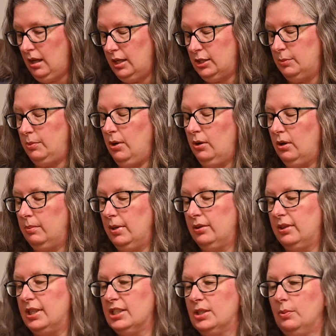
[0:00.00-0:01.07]
spoke
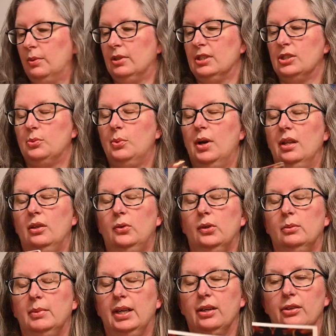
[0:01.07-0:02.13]
about this one as well in one
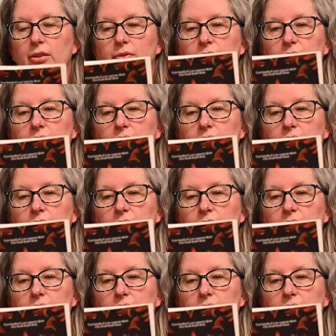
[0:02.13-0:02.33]
of my other